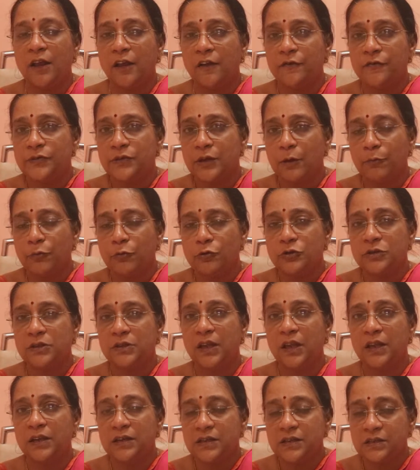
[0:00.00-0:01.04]
If
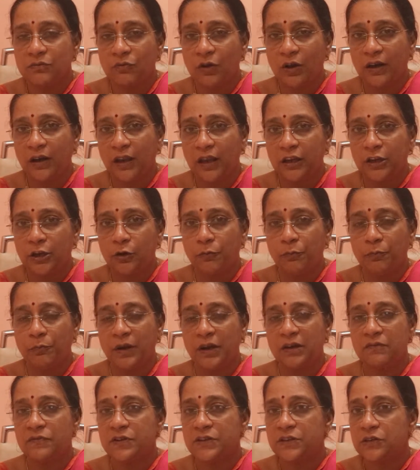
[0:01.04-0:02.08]
suppose there is one
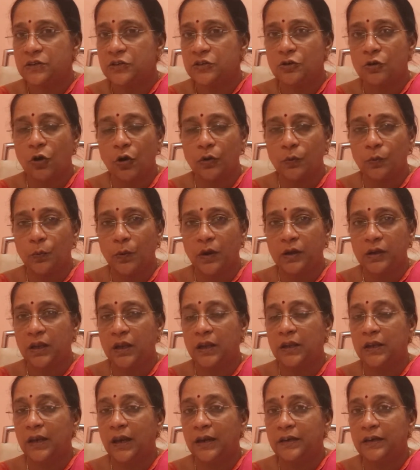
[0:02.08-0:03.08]
equipment which is not working,